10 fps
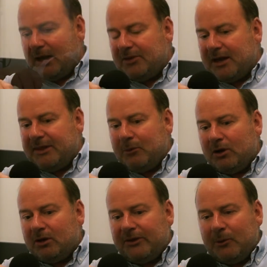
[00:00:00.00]
And they
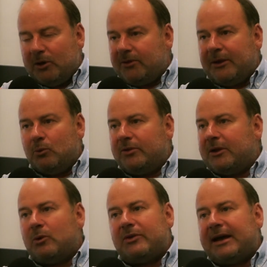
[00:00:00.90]

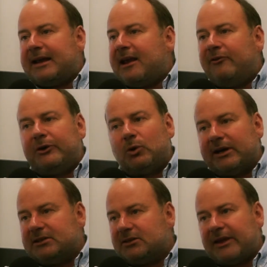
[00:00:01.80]
had every right.